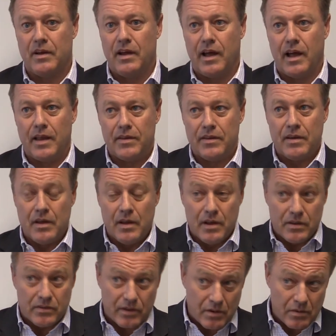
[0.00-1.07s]
And
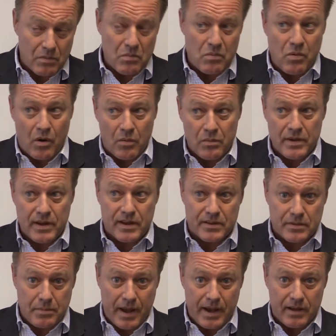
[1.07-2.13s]
so what we
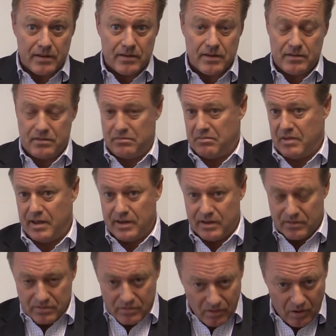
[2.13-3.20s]
expect is, and
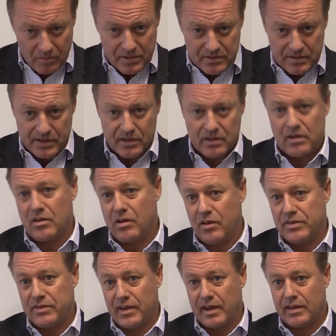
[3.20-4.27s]
it's obviously
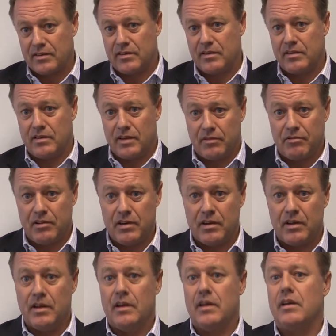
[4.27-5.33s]
context different,
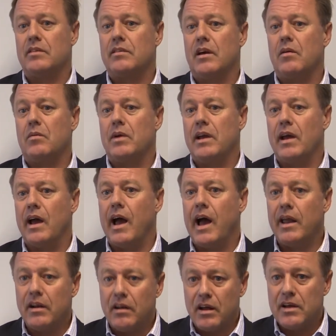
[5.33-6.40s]
is that we
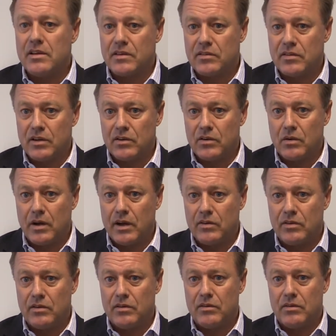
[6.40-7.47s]
analyze the
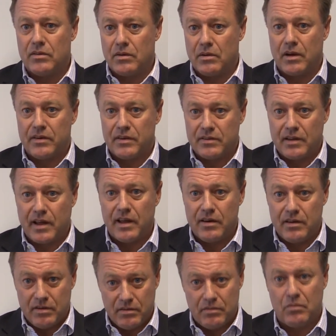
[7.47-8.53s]
situation to
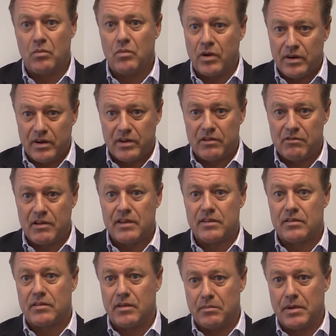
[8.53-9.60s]
understand what are the
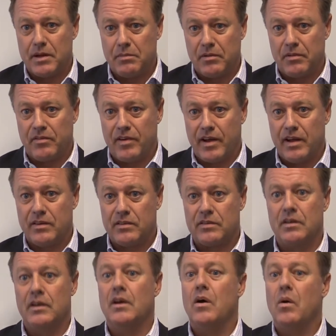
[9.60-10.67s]
risks that people face,
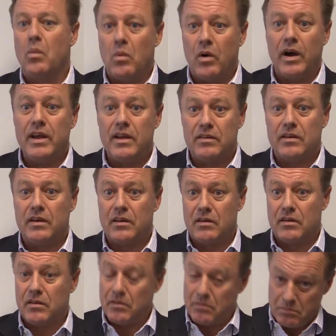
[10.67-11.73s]
why is
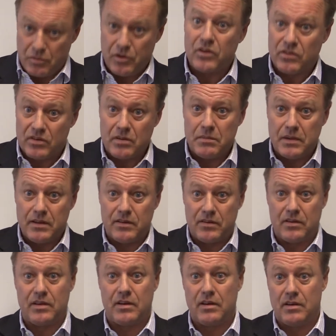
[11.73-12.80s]
it that pushed them
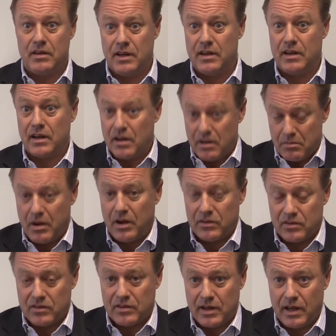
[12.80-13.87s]
into needing
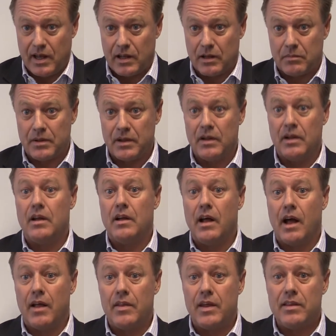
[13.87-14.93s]
emergency help,
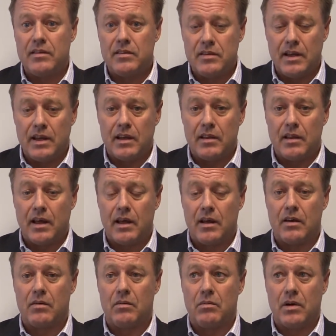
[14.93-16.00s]
and then seeing
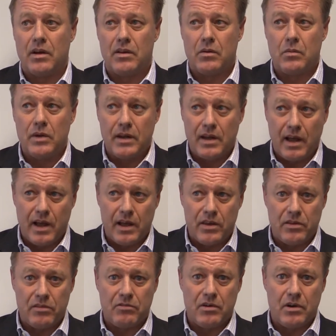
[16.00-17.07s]
that whether we
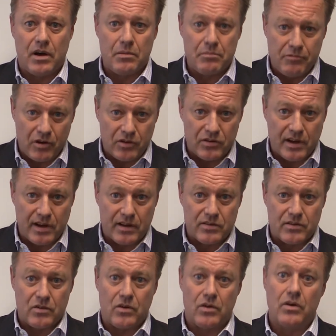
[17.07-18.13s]
can, through our
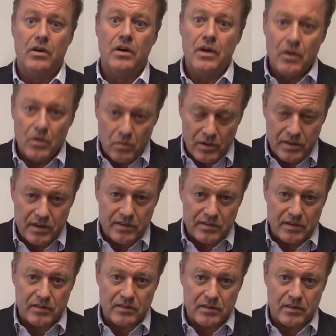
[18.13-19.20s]
projects or with the
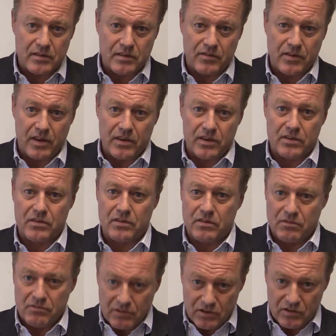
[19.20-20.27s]
assistance of others,
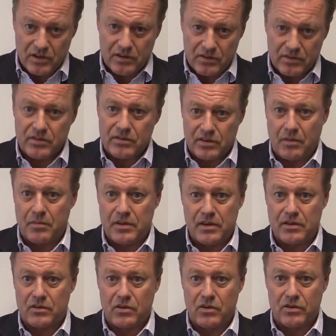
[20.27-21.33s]
reduce some of
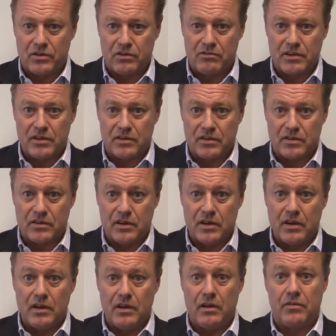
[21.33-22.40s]
these causal reasons.
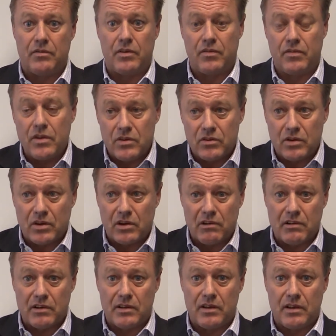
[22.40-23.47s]
For food
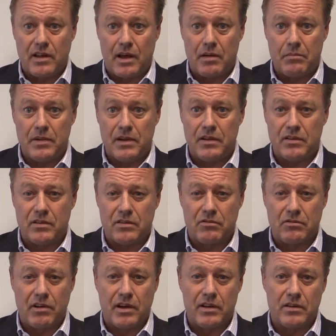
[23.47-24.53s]
security, that means
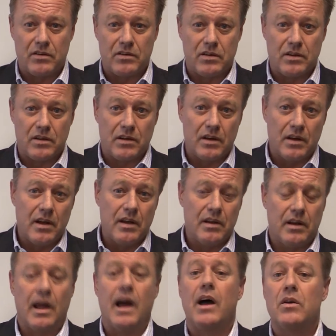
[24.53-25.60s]
trying to,
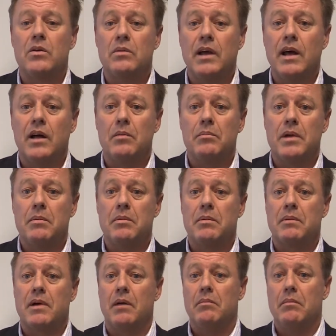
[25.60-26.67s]
how do we help people
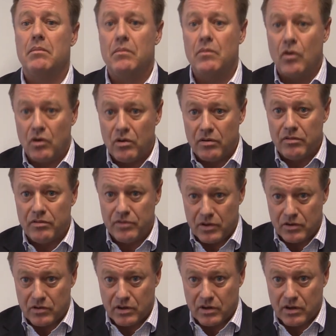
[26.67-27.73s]
become more
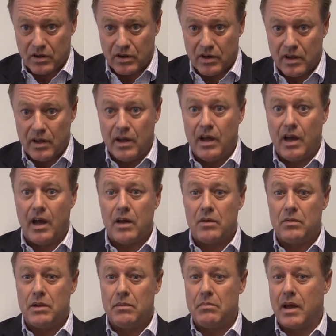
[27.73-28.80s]
food secure? How do
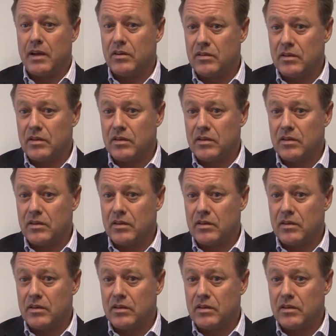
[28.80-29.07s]
we manage